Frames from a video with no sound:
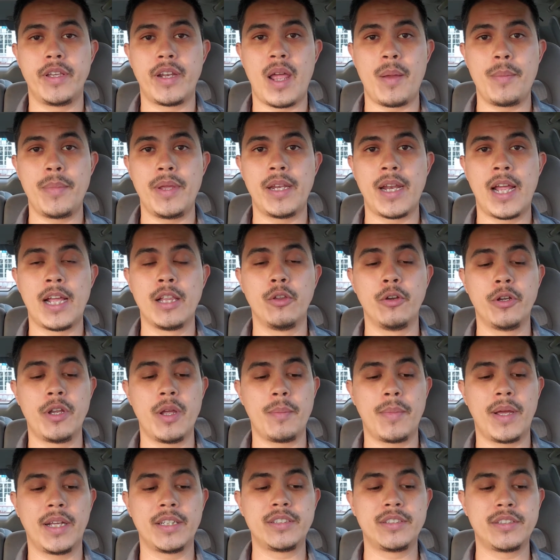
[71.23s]
I mean, I look at
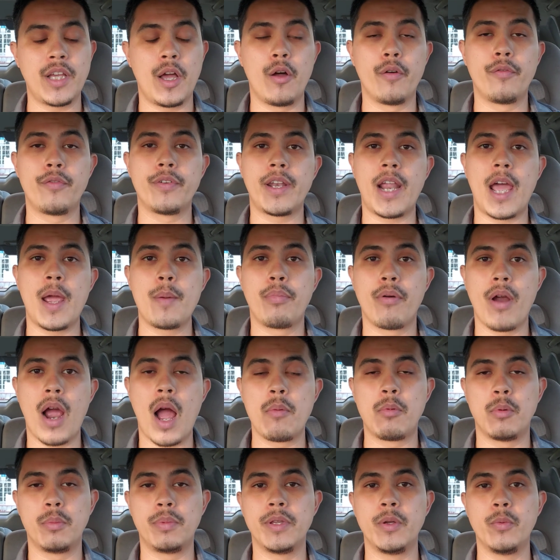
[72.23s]
myself and I
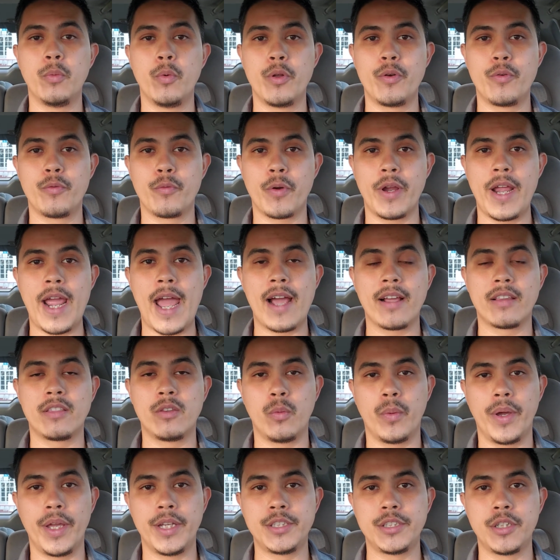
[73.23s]
probably wouldn't react the
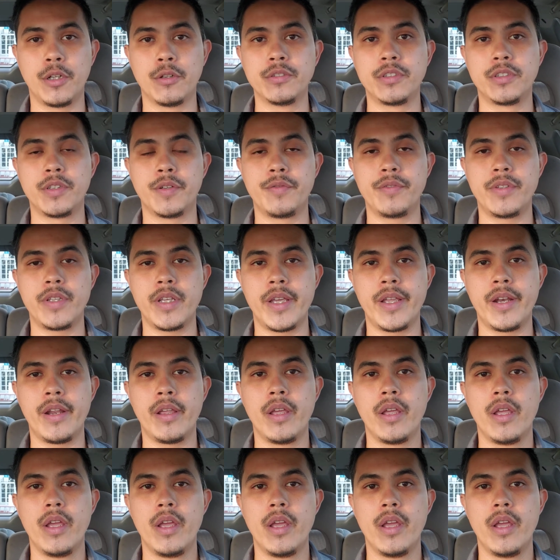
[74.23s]
way Joseph did.